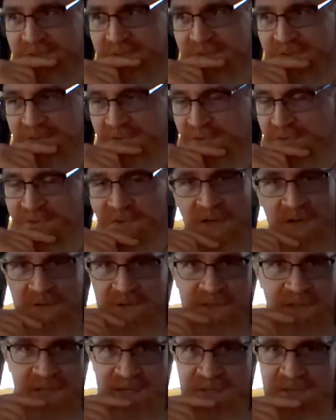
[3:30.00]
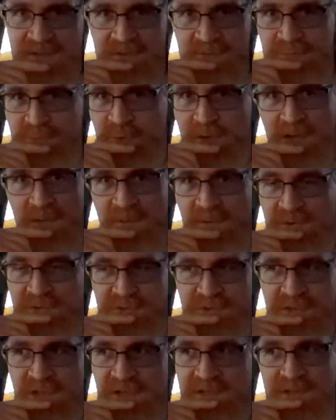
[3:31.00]
you don't get swear words.
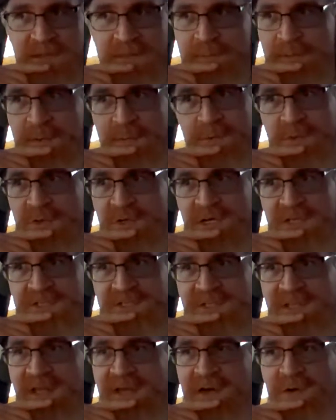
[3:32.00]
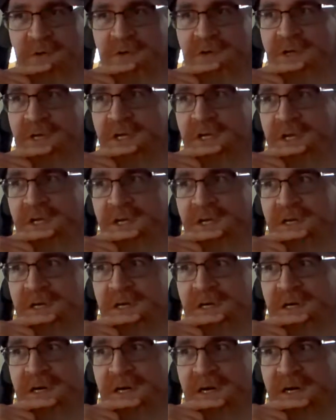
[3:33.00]
You don't get people cussing out.
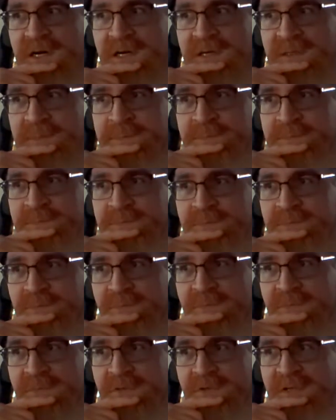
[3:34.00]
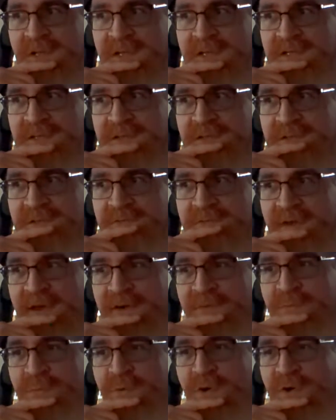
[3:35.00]
Like the
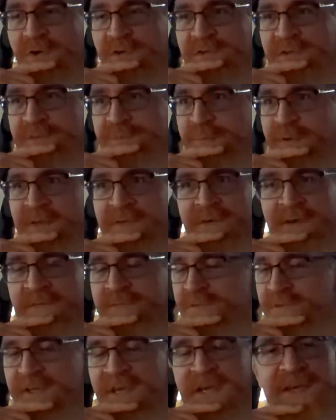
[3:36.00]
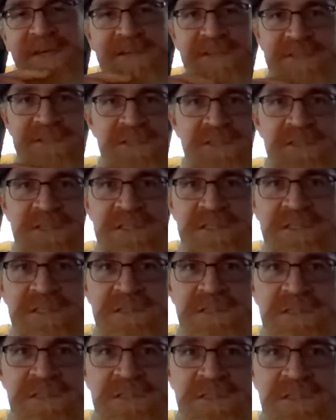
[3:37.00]
F word, it's been around for years,
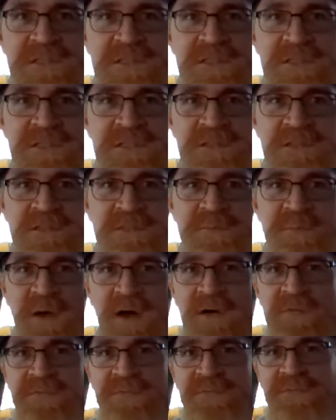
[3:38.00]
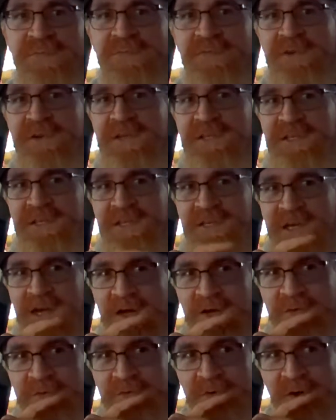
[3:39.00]
but
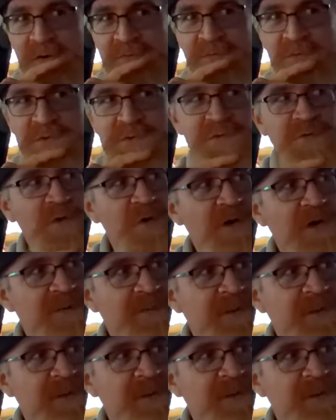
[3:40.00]
I've always thought it